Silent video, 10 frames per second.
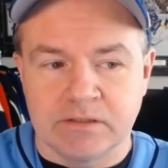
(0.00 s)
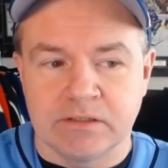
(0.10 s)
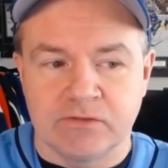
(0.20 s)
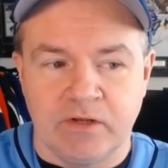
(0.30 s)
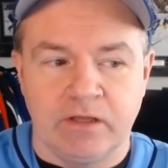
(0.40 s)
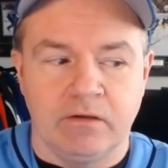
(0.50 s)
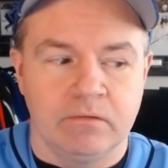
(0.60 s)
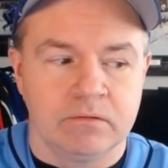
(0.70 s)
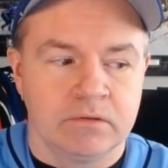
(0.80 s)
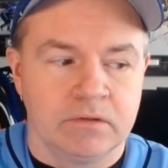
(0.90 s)
this
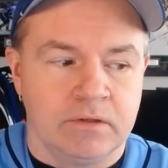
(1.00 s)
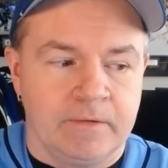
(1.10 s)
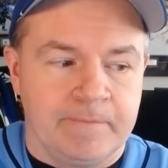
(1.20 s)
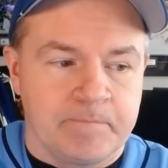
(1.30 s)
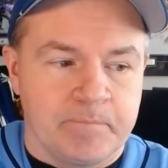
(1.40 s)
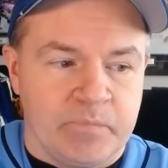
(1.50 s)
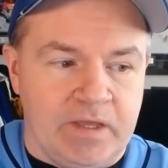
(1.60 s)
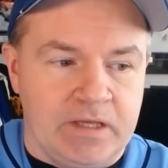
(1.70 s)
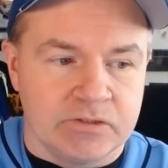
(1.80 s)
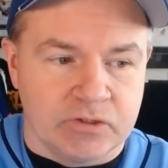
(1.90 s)
video.
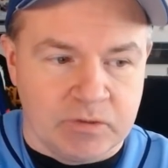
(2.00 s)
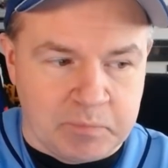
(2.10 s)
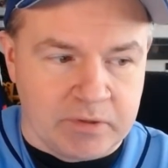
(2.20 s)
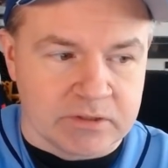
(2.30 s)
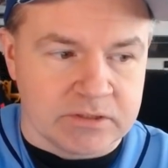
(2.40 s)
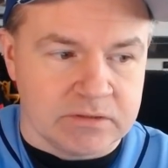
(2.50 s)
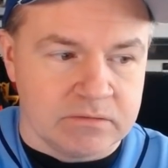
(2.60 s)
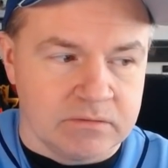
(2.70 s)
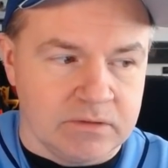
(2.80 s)
He's a good person.